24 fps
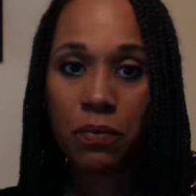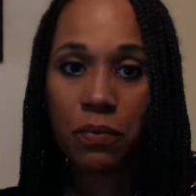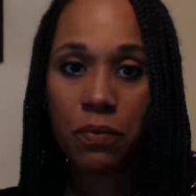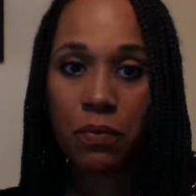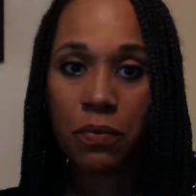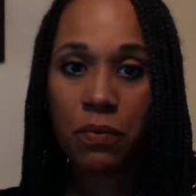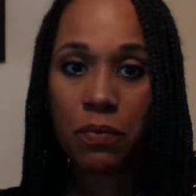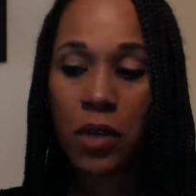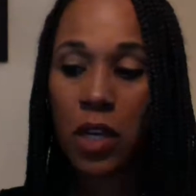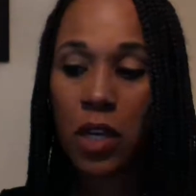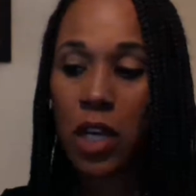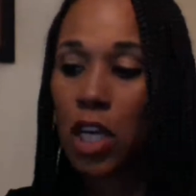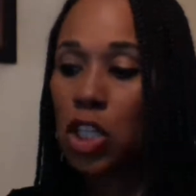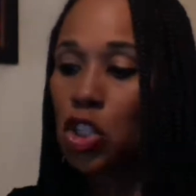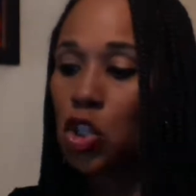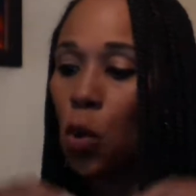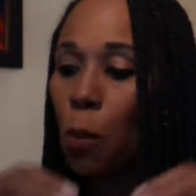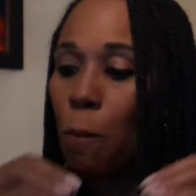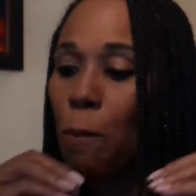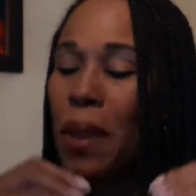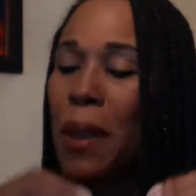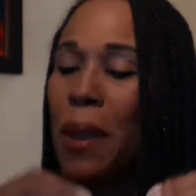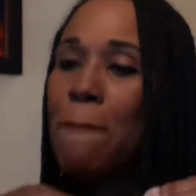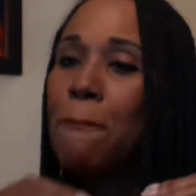So be
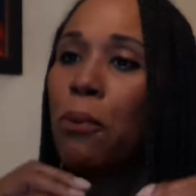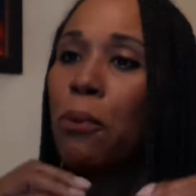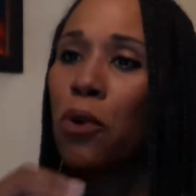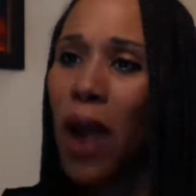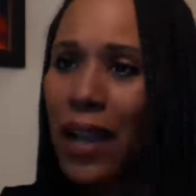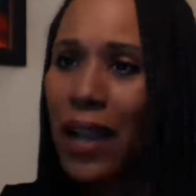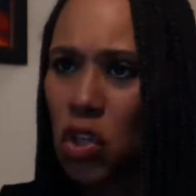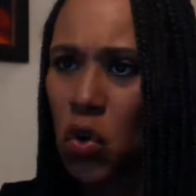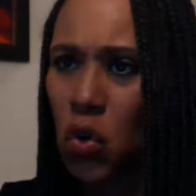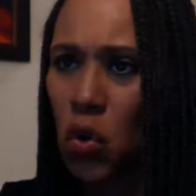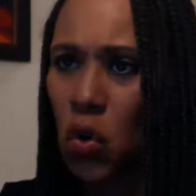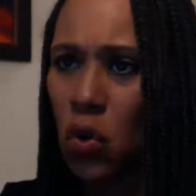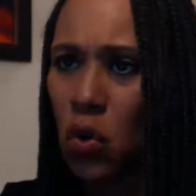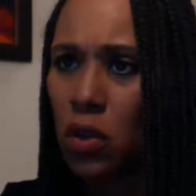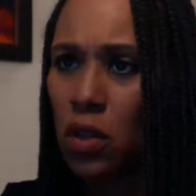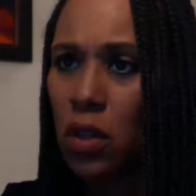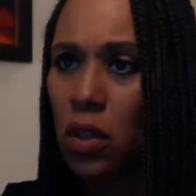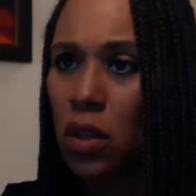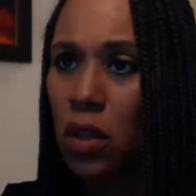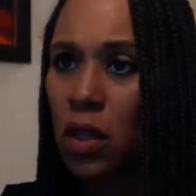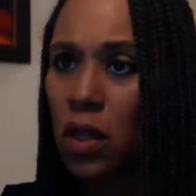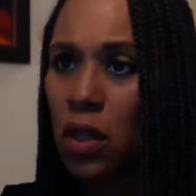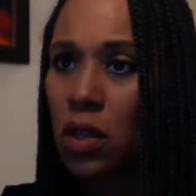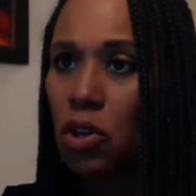practical,
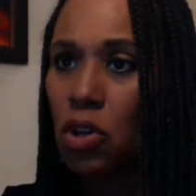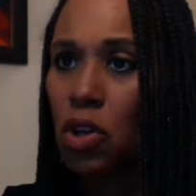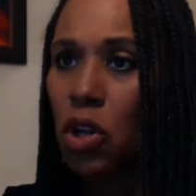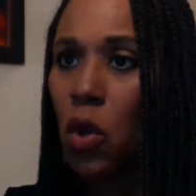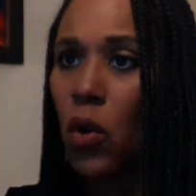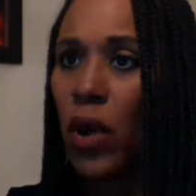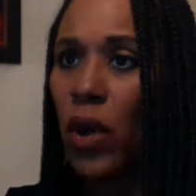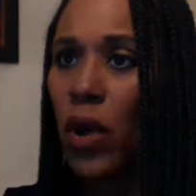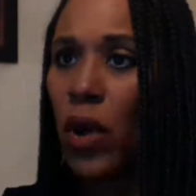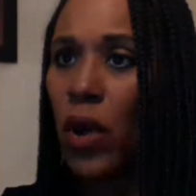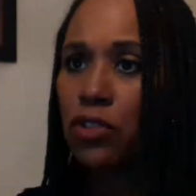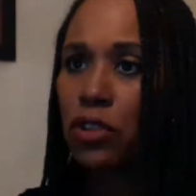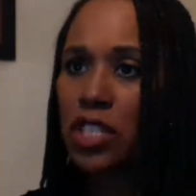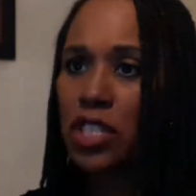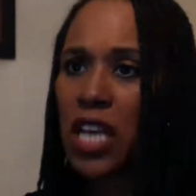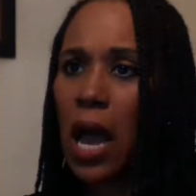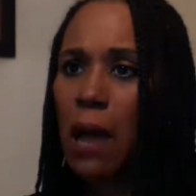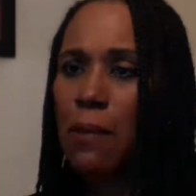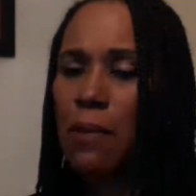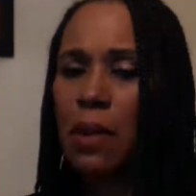in your timing,